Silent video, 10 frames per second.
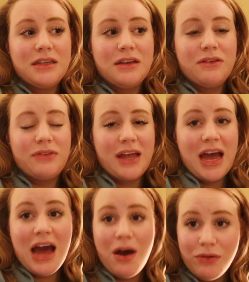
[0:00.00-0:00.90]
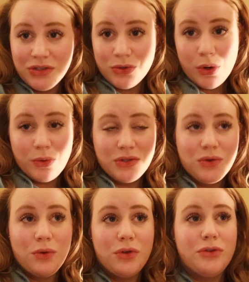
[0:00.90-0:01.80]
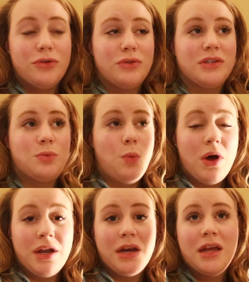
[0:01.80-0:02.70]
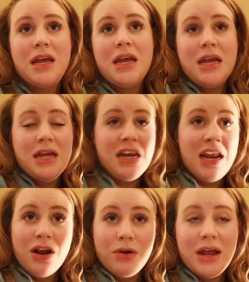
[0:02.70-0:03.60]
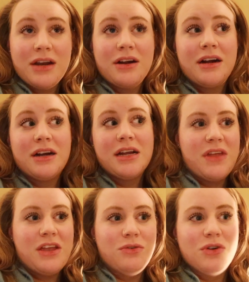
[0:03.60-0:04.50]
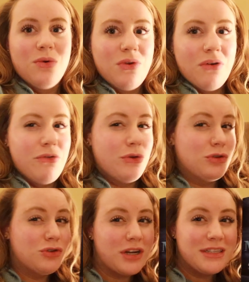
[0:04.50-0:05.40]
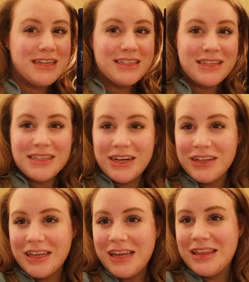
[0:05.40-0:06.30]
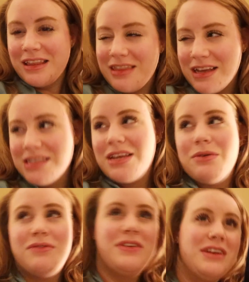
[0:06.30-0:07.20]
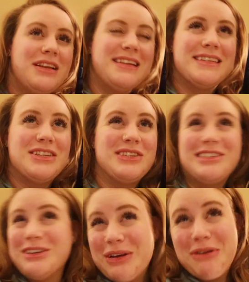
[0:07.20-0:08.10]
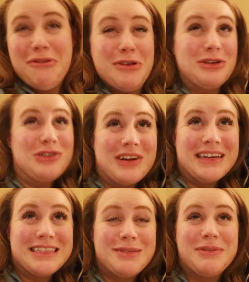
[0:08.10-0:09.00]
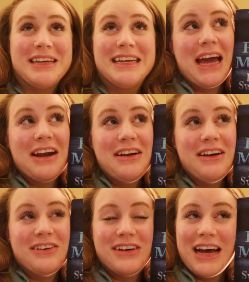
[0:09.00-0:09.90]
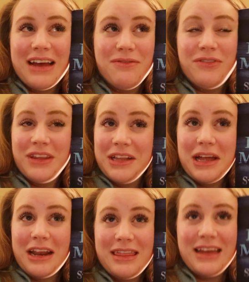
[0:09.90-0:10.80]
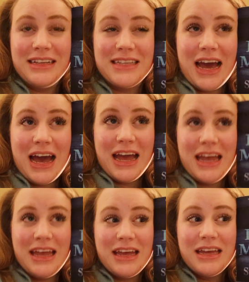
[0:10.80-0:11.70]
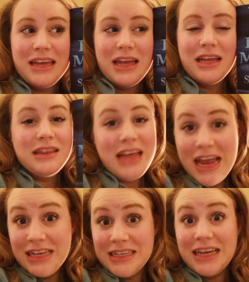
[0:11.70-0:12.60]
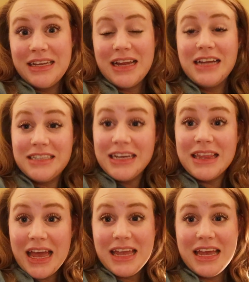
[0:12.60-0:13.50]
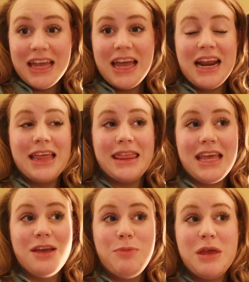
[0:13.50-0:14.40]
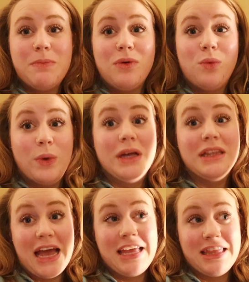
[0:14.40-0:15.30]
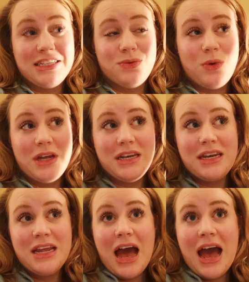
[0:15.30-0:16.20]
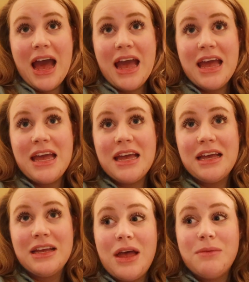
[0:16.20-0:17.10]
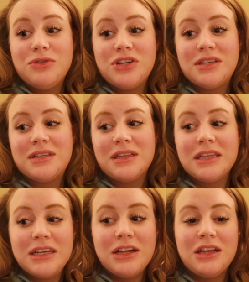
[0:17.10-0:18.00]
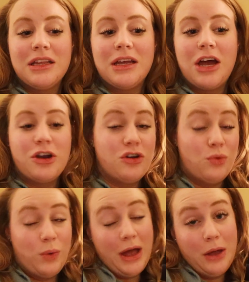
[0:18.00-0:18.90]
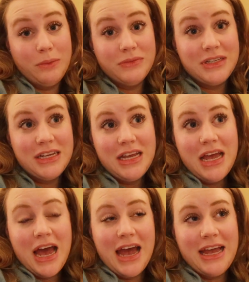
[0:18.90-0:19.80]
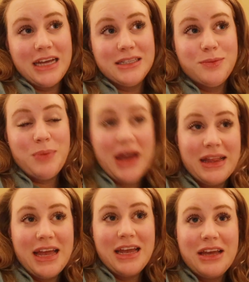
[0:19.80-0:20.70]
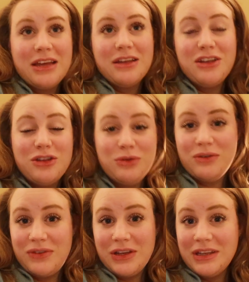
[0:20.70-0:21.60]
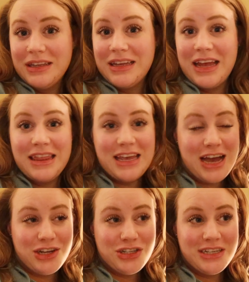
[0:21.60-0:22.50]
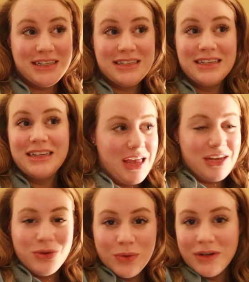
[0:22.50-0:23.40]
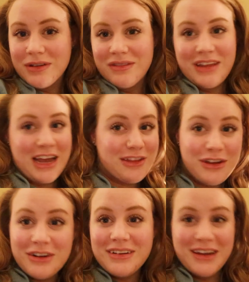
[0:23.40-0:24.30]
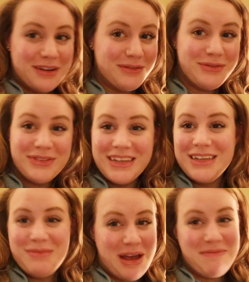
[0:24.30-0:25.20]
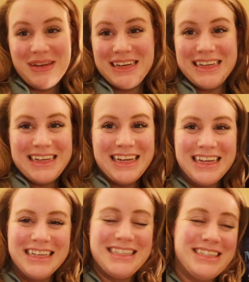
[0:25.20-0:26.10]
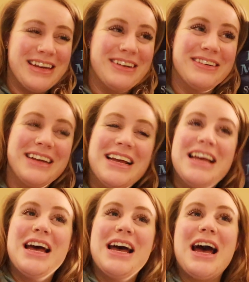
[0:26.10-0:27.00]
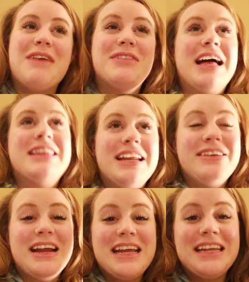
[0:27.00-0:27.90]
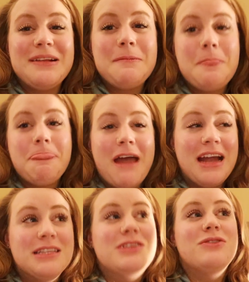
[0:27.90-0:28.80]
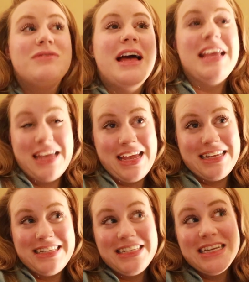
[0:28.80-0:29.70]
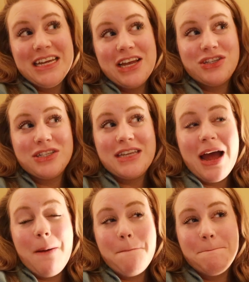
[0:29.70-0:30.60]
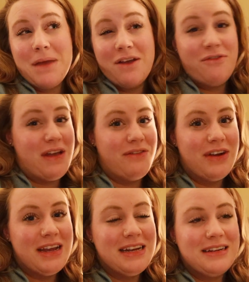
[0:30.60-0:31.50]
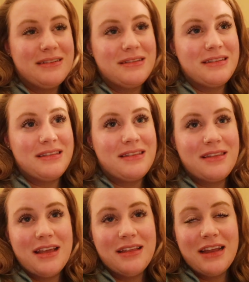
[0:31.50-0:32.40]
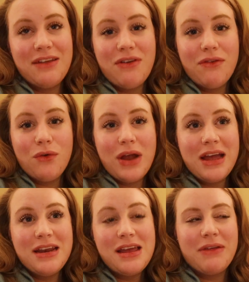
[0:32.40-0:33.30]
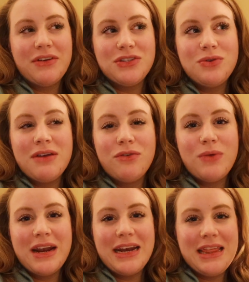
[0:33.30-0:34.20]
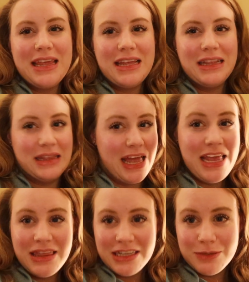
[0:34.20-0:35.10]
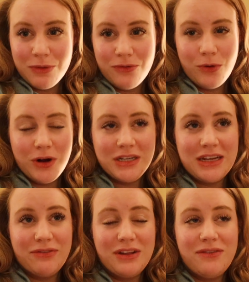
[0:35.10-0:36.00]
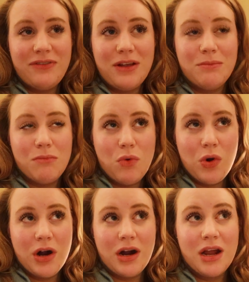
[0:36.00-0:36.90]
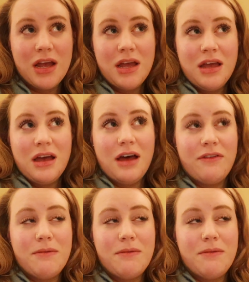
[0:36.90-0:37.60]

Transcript: of, like, how the story was told through this one narrator that you don't know if you can trust necessarily, and then things get revealed and you still don't know if you can trust, but I don't know. I'm feeling a lot of things. I liked it. I did like it, and I think people will like this one. I am just a little underwhelmed, I guess, by like the reveal and the action and or lack thereof, in my opinion. So I'm glad that I read it. I do like it. It's just not my favorite thing that I've ever read, but I've also never read anything like this before. It definitely felt more of a